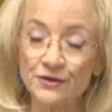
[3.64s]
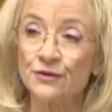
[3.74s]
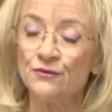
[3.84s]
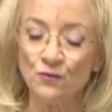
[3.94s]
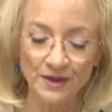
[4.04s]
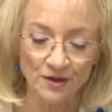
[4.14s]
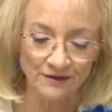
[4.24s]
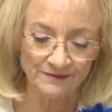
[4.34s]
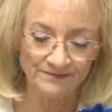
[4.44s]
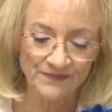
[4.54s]
II
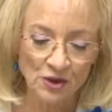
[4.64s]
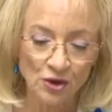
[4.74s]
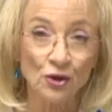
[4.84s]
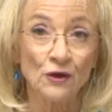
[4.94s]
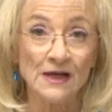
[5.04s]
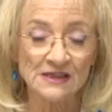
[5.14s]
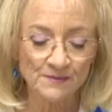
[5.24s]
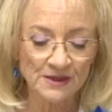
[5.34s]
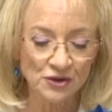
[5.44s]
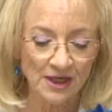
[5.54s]
widow. Her
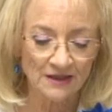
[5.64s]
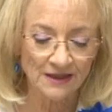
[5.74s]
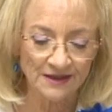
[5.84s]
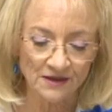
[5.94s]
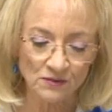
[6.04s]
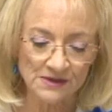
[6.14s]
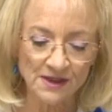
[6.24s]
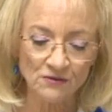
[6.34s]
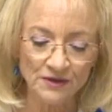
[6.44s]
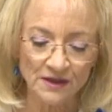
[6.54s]
husband, Jack Leonard, was
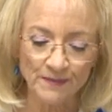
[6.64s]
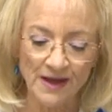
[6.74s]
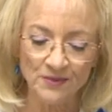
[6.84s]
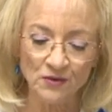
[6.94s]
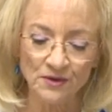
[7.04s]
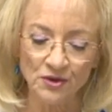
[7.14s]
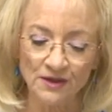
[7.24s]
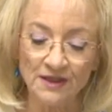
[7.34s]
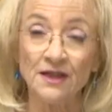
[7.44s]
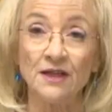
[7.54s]
killed in Papua New
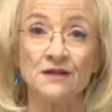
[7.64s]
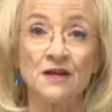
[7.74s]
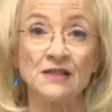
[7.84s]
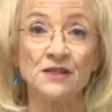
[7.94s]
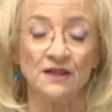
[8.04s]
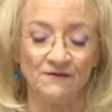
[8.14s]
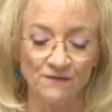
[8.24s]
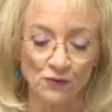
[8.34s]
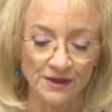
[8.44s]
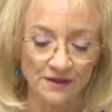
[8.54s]
Guinea in
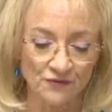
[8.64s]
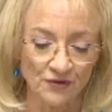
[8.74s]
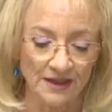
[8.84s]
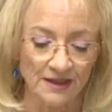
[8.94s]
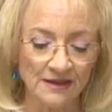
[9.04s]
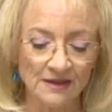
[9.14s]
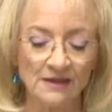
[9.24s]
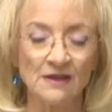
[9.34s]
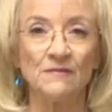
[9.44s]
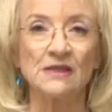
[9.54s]
1943.
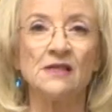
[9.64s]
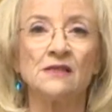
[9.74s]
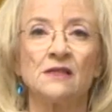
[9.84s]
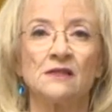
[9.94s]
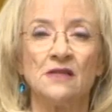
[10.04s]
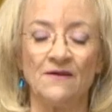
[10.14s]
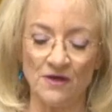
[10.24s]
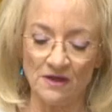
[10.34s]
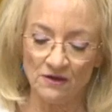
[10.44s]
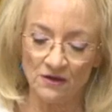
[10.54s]
My sisters
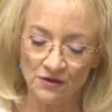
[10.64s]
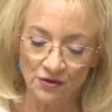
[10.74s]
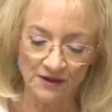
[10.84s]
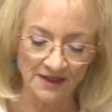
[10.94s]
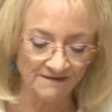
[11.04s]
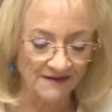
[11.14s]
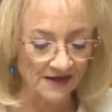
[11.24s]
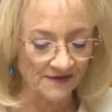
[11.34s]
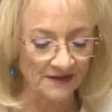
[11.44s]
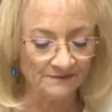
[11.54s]
never knew their
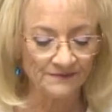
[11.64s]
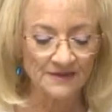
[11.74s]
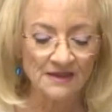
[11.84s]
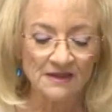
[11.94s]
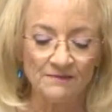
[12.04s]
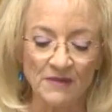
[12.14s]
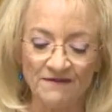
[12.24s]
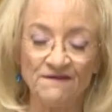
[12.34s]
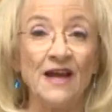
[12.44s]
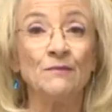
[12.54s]
father. My
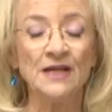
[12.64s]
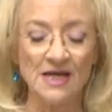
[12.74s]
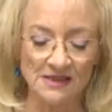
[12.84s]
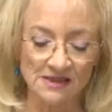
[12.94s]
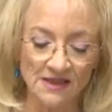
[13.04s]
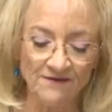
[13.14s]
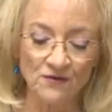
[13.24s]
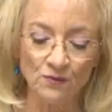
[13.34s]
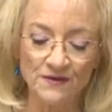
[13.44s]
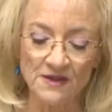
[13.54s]
family has
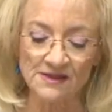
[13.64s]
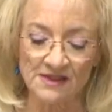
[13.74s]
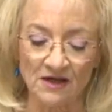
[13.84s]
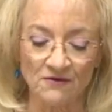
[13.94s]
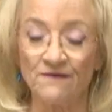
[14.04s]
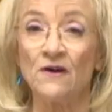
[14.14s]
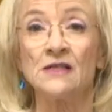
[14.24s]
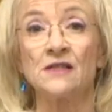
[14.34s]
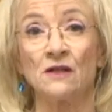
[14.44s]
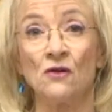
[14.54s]
lived with this
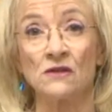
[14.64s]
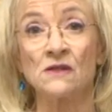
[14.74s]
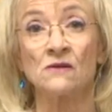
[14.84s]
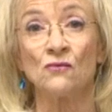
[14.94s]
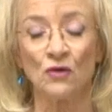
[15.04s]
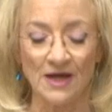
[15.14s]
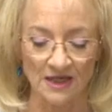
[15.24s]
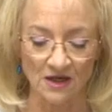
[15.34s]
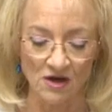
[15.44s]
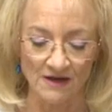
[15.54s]
sacrifice and loss all our
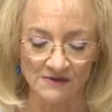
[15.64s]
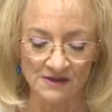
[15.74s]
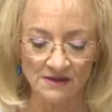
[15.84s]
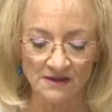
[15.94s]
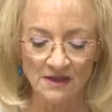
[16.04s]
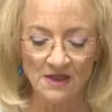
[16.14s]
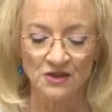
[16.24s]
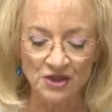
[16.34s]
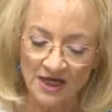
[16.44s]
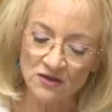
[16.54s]
lives.
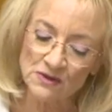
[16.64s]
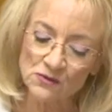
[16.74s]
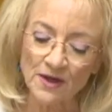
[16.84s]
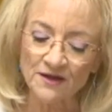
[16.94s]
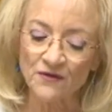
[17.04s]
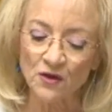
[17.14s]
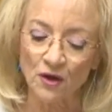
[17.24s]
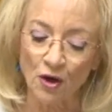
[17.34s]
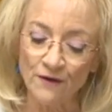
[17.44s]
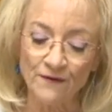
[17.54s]
Jack was one of the
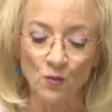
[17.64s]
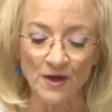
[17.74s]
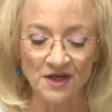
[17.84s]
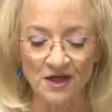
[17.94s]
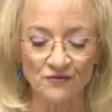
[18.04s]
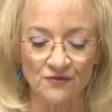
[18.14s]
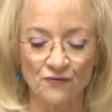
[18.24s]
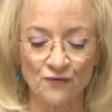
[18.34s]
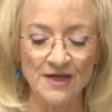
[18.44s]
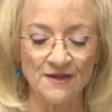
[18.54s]
over
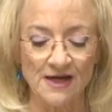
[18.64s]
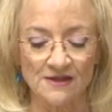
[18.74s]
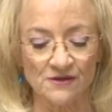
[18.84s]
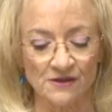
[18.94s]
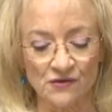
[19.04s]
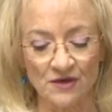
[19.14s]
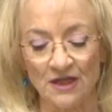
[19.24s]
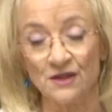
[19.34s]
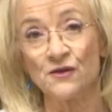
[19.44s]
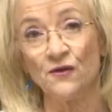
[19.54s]
103,000
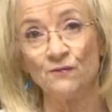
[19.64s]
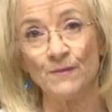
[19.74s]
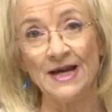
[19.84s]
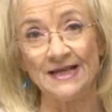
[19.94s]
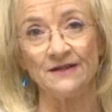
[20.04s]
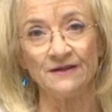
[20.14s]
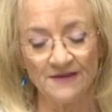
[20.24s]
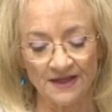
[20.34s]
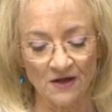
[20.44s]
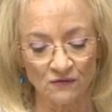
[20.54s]
Australians who've made
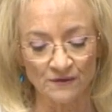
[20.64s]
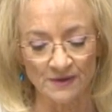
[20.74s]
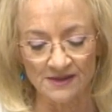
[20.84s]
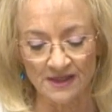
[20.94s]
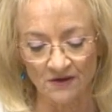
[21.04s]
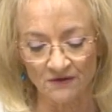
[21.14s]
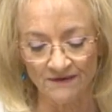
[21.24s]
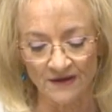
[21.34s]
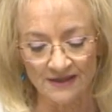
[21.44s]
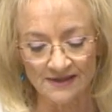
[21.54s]
that ultimate
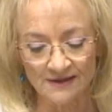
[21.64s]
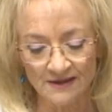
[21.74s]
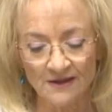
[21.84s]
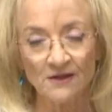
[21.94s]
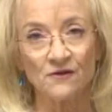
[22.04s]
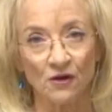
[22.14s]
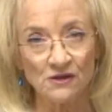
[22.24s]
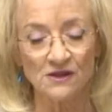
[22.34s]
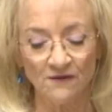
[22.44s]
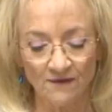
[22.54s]
sacrifice,
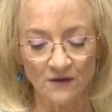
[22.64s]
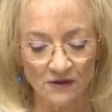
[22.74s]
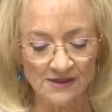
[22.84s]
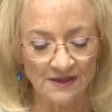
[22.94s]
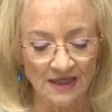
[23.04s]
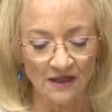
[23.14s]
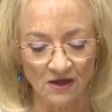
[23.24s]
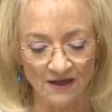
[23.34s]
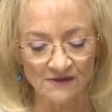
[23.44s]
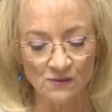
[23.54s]
those who have lost their
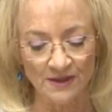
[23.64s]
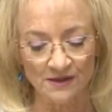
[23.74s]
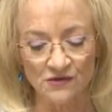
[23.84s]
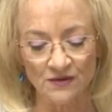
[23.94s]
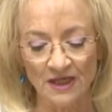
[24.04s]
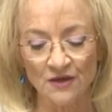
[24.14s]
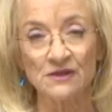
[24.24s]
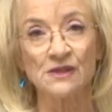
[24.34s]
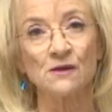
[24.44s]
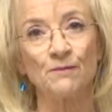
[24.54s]
lives when Australia
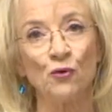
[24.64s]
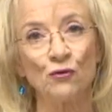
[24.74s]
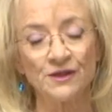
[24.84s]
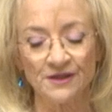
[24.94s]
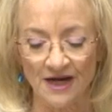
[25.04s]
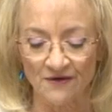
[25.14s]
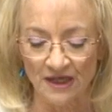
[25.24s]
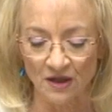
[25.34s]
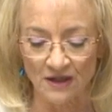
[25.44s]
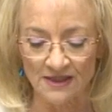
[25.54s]
has supported our
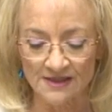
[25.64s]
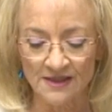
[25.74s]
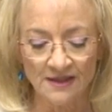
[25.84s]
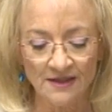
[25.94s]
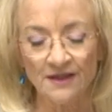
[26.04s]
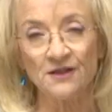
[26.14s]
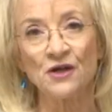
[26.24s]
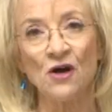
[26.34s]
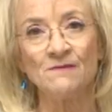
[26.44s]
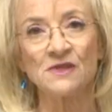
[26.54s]
allies in
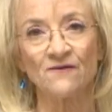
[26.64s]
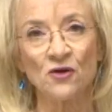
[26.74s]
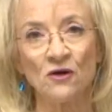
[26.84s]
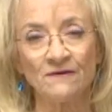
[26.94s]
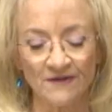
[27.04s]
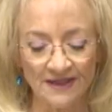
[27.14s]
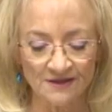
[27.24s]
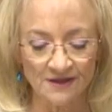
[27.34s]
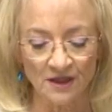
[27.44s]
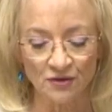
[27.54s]
times of
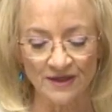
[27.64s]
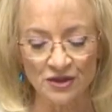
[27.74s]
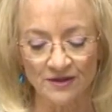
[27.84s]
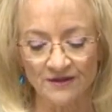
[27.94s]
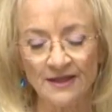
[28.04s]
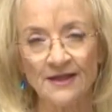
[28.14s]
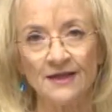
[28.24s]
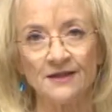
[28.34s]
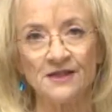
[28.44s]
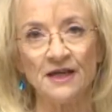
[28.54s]
conflict, aggression
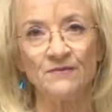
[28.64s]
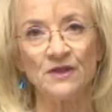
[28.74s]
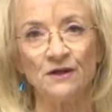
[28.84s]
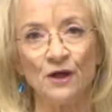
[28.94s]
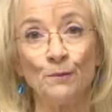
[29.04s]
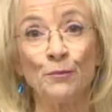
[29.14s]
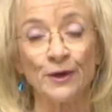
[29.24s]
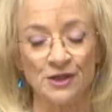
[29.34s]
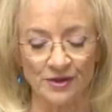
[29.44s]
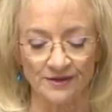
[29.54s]
and attempted
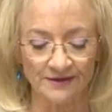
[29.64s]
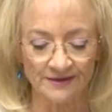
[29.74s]
oppression.